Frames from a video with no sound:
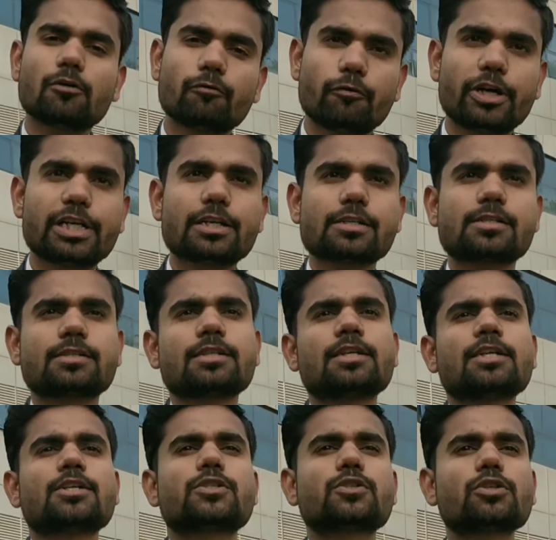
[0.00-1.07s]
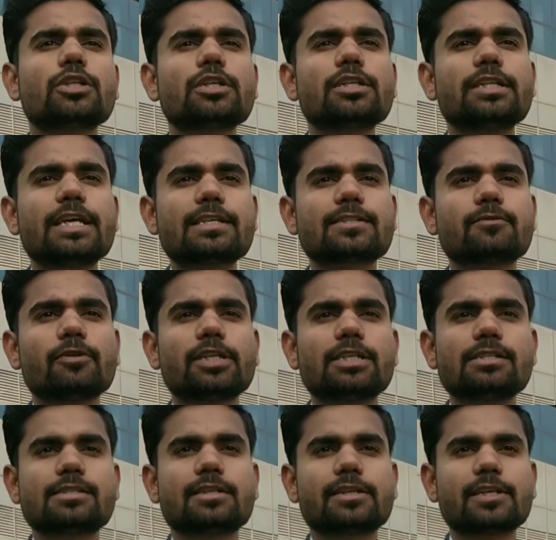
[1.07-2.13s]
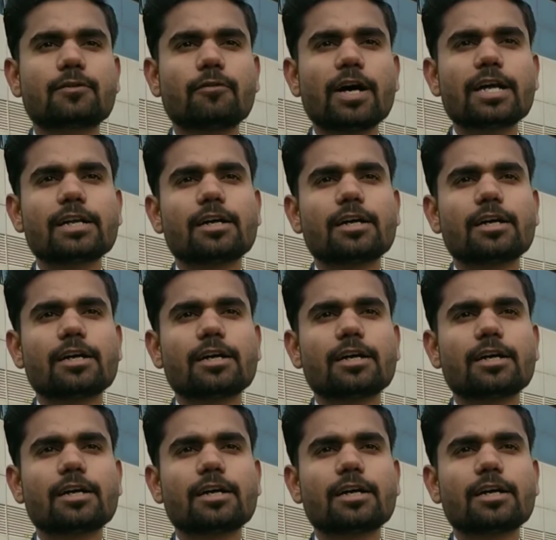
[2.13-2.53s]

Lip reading: vendors. So the next one is required